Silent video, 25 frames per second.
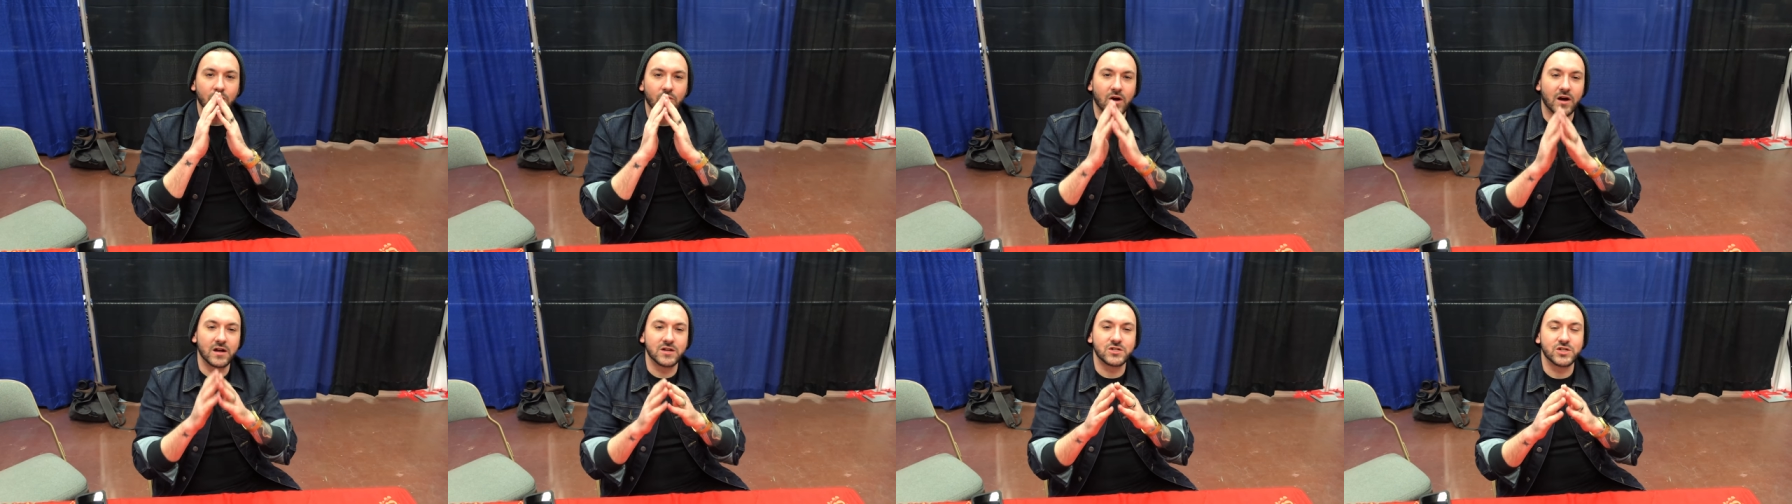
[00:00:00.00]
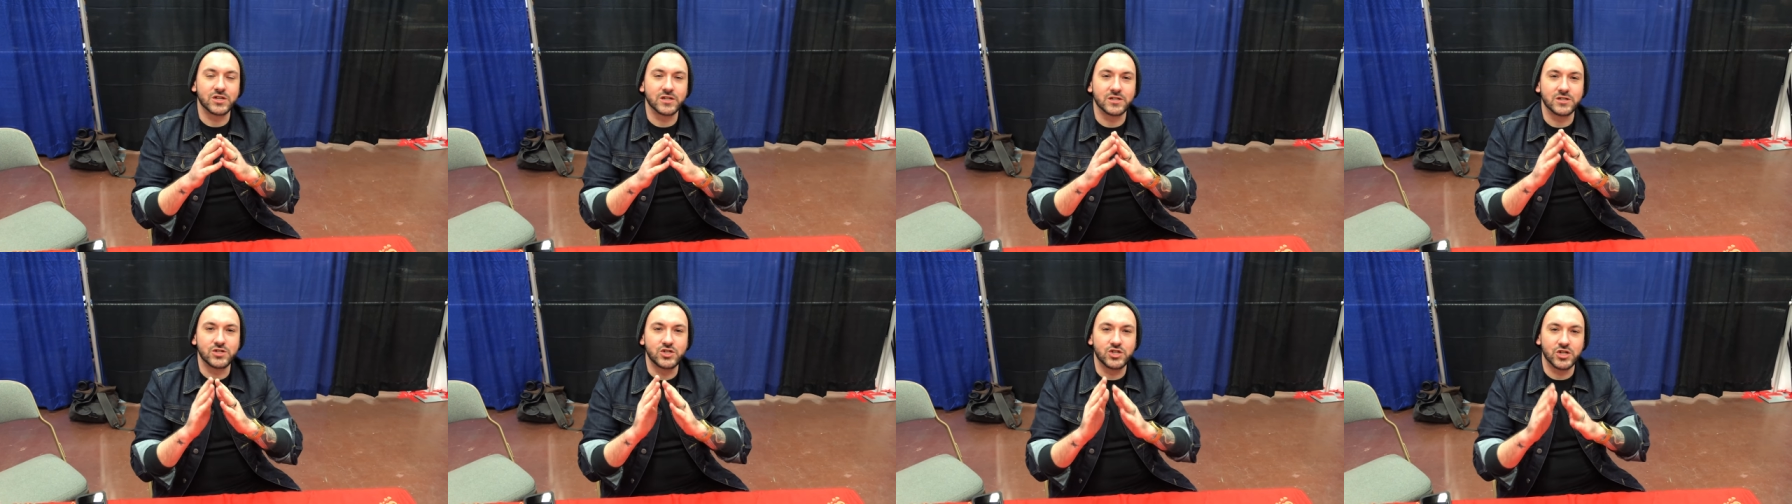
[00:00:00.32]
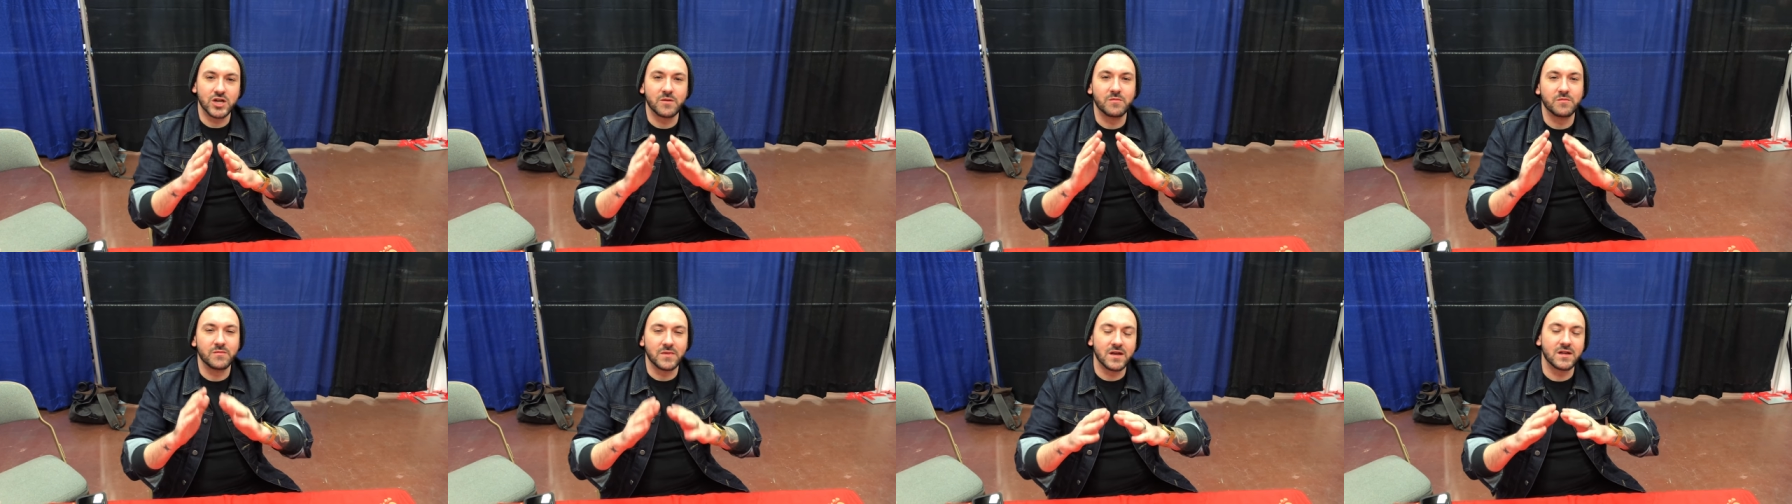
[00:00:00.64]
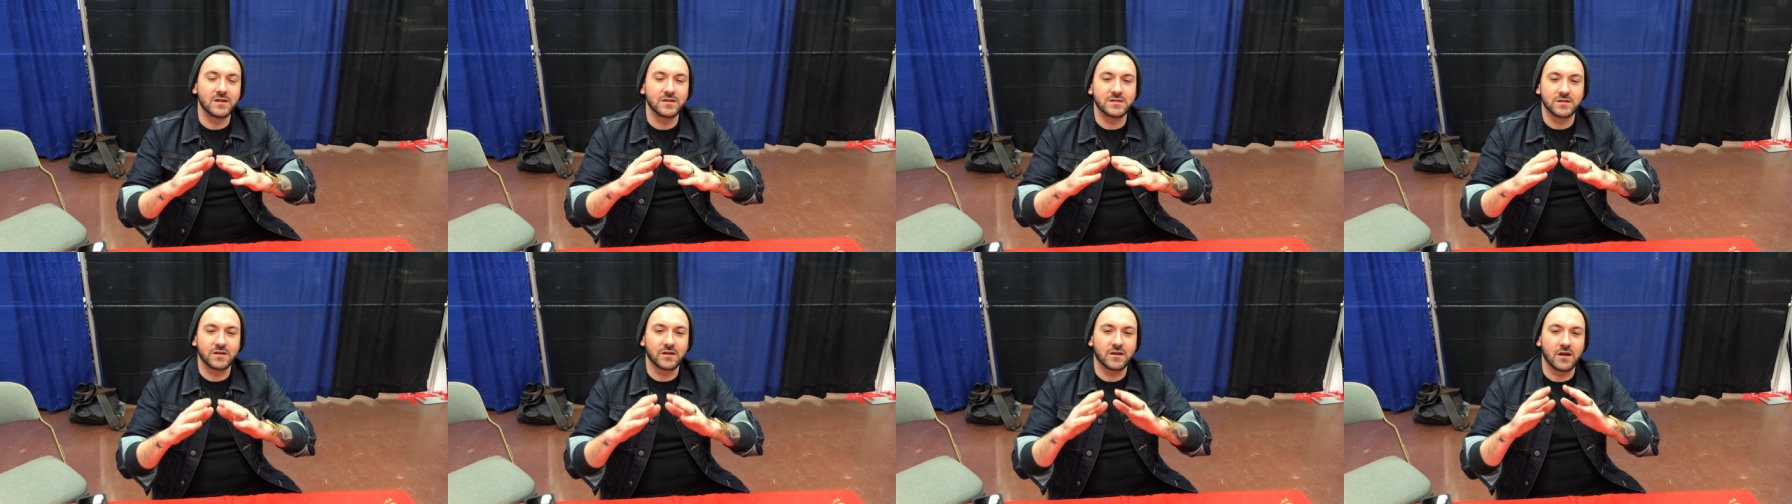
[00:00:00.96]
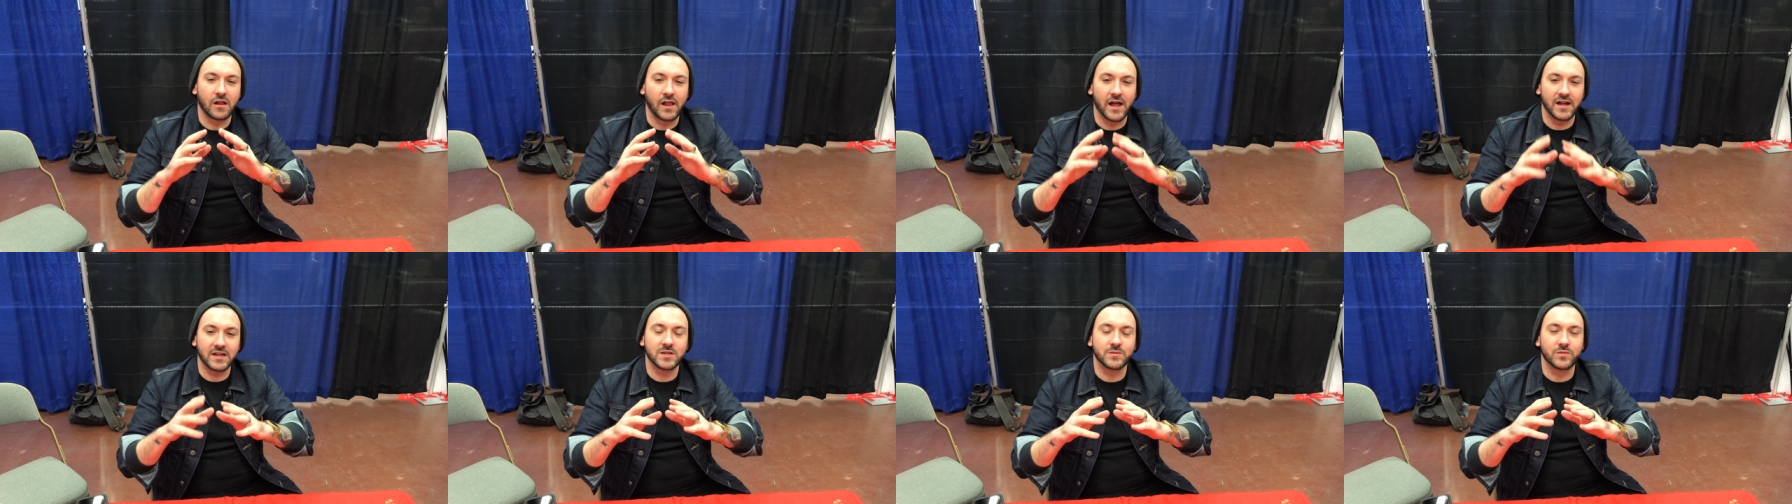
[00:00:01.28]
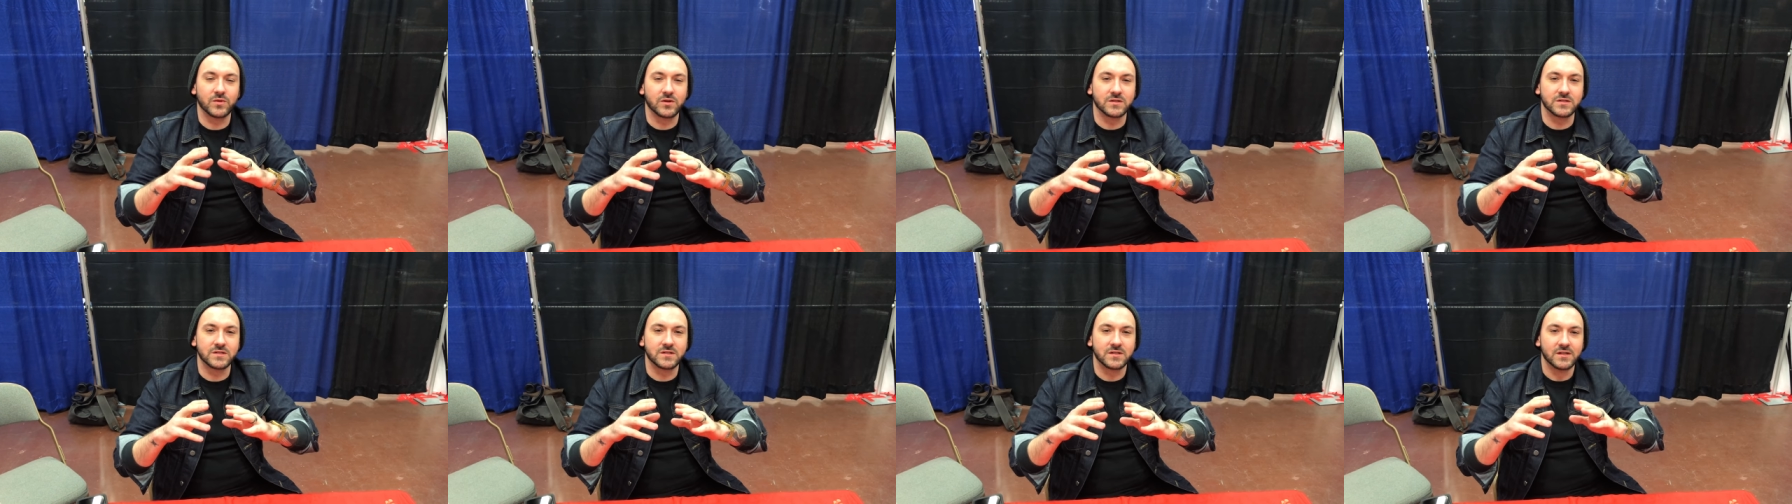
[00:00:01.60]
watching Gem Mint
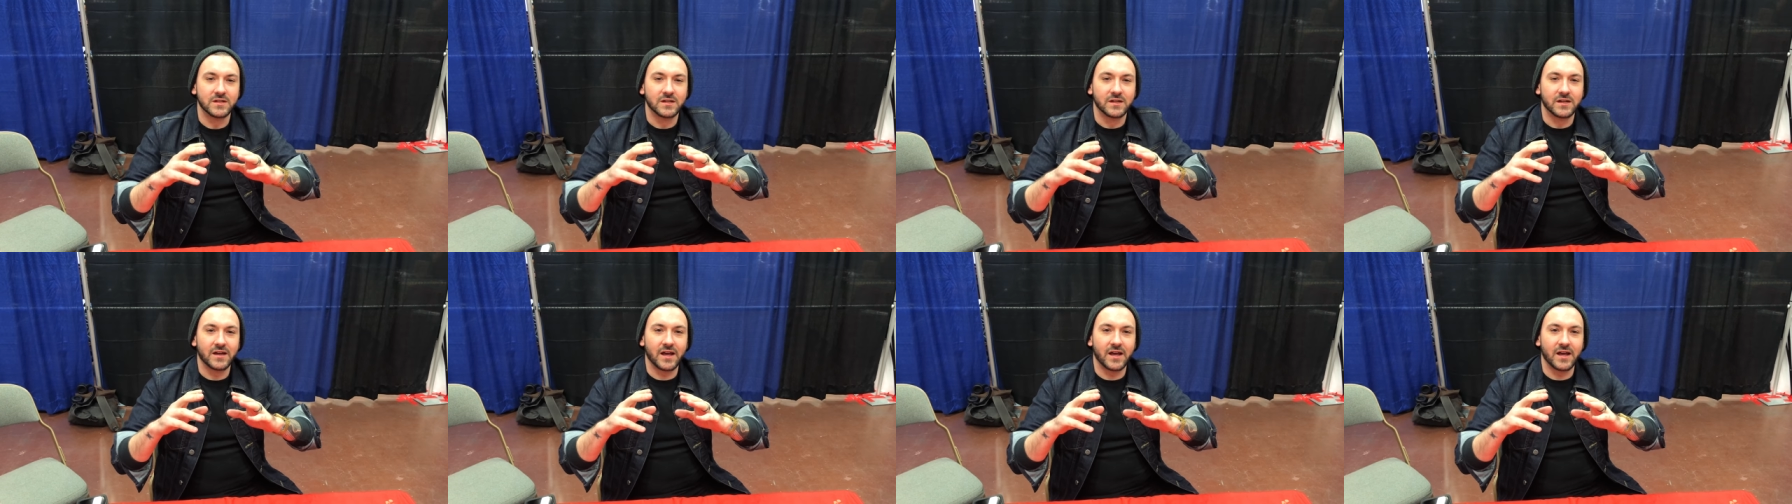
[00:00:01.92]
Collectibles,